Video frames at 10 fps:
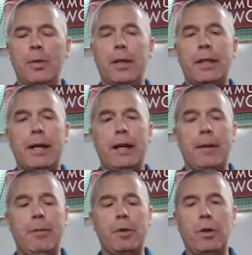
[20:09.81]
Most of the
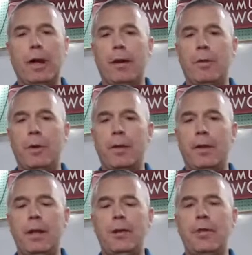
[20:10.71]
time when you have
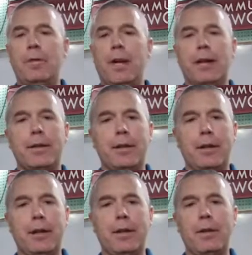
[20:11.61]
one of these, you've
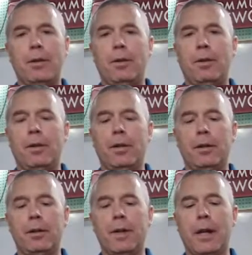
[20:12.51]
got steel
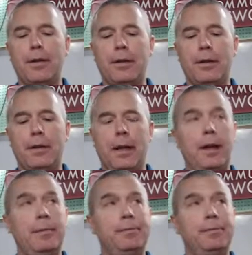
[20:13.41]
or you've got,